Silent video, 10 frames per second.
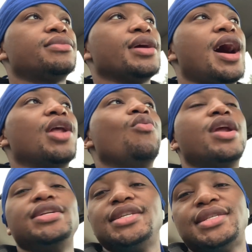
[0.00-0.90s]
I don't
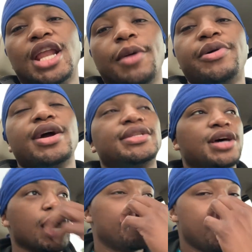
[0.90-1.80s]
want to just sit up here and
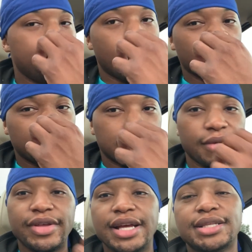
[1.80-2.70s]
talk about medical
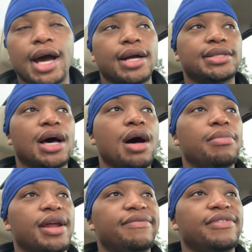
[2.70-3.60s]
stuff the entire time,
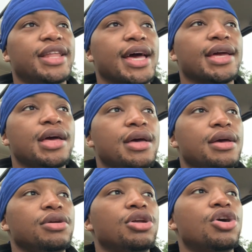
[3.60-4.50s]
but I feel like,
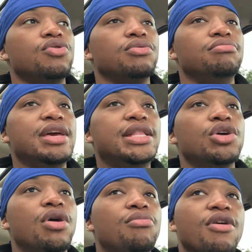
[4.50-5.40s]
you know, me
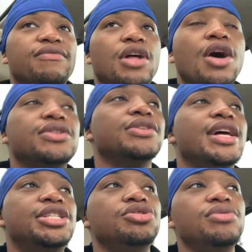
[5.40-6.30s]
doing more vlogs will
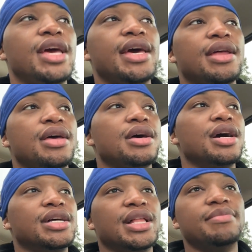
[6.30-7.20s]
let you get
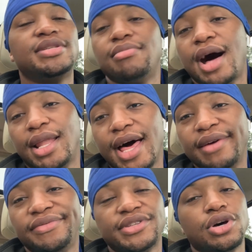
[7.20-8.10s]
a glimpse of my
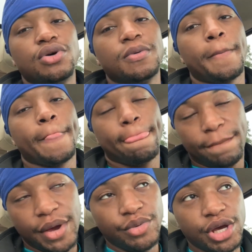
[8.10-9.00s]
life. So
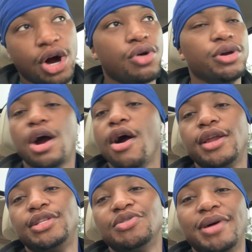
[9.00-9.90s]
here we go. We are
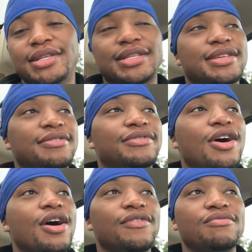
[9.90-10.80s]
already 2 minutes into the
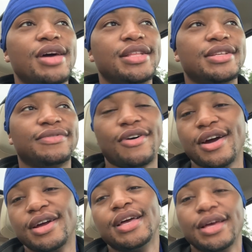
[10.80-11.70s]
vlog. If you made it this
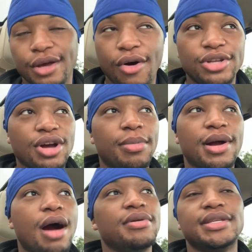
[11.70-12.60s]
far, go in and drop a
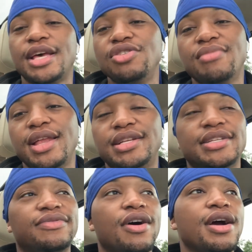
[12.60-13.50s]
comment and say you made it
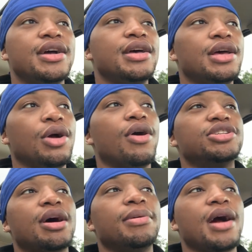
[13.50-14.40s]
this far. Go in
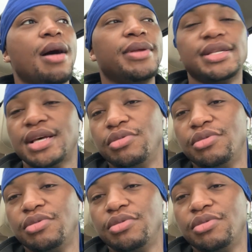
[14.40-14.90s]
and drop a comment and tell